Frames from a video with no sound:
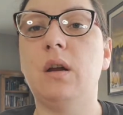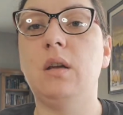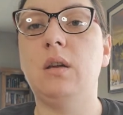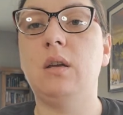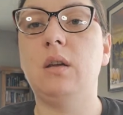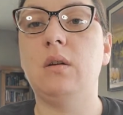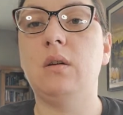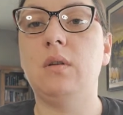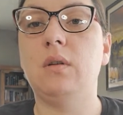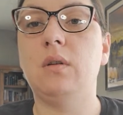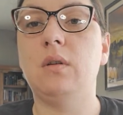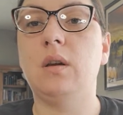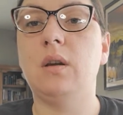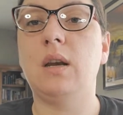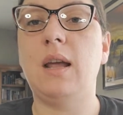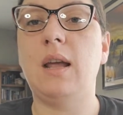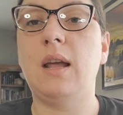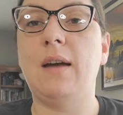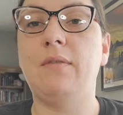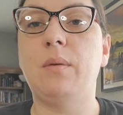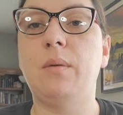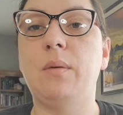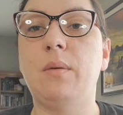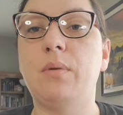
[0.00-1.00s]
you know, you can
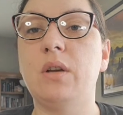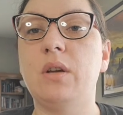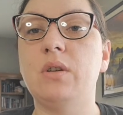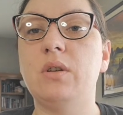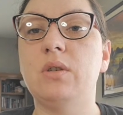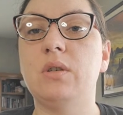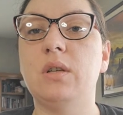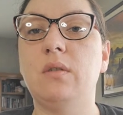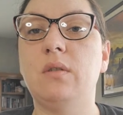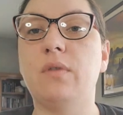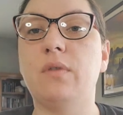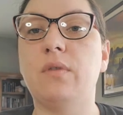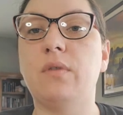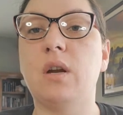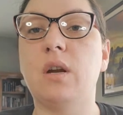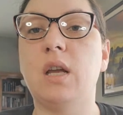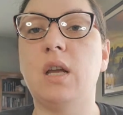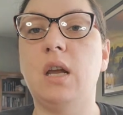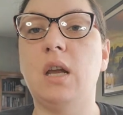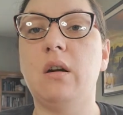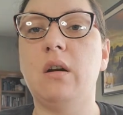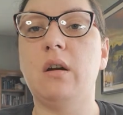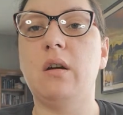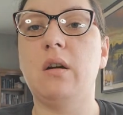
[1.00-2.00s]
have the brushed silver
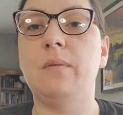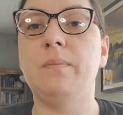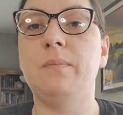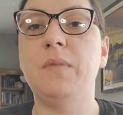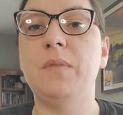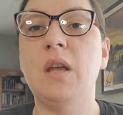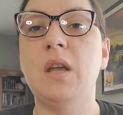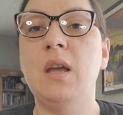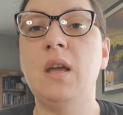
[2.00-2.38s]
here,